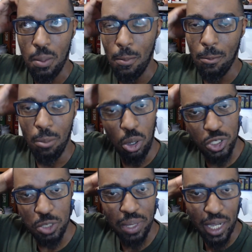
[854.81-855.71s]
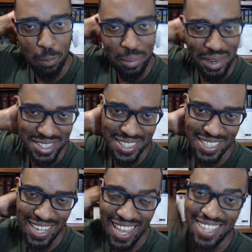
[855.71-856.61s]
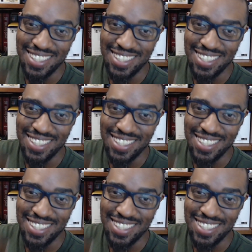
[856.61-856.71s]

multiplayer person as